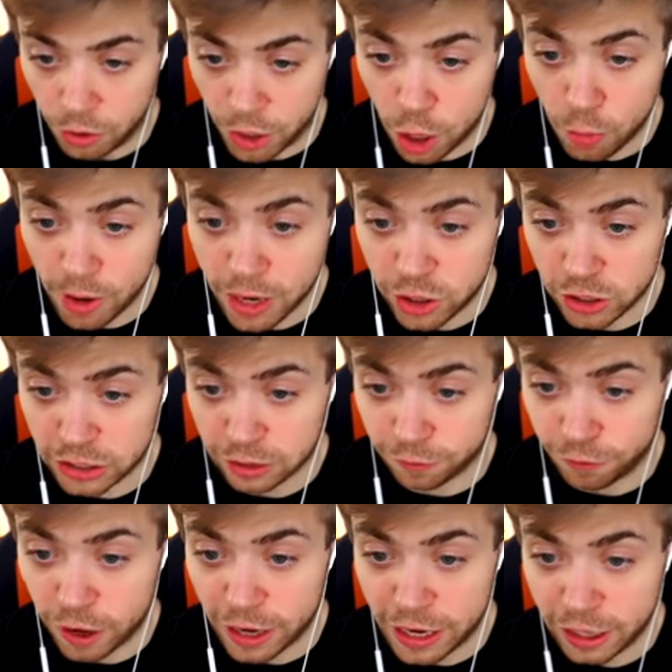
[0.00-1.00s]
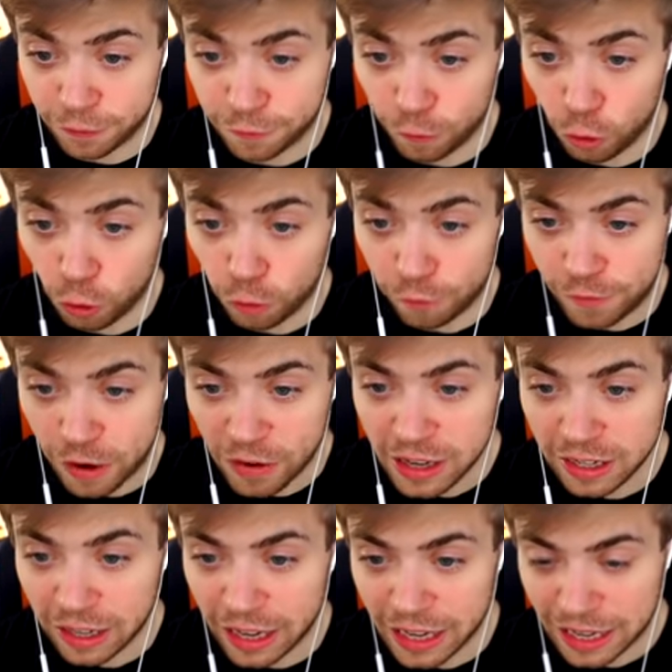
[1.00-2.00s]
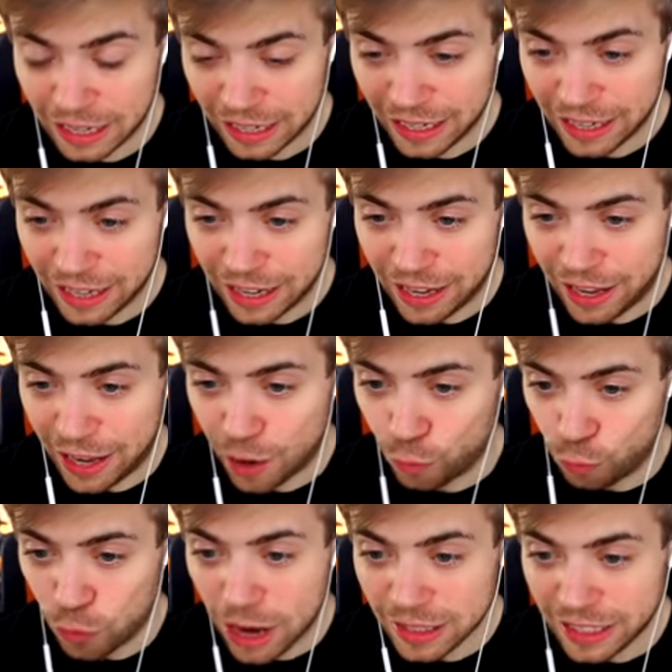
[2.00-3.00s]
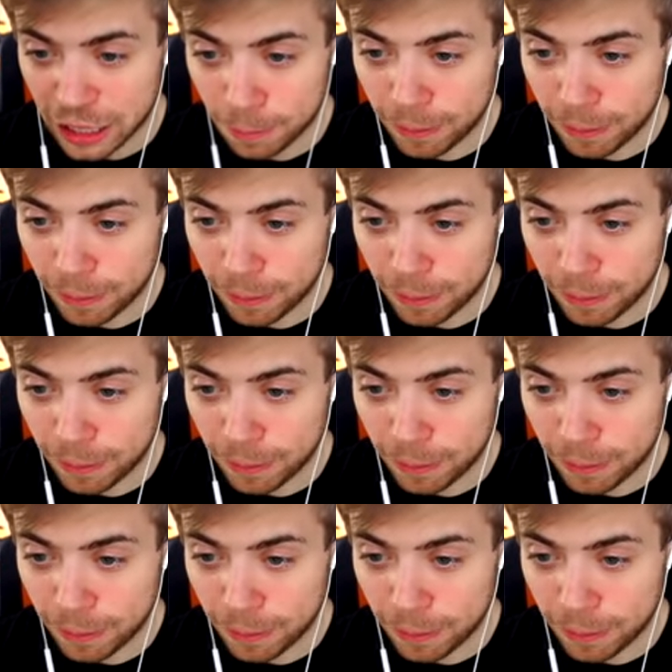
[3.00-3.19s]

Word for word: No, it just fires four very, like, erratic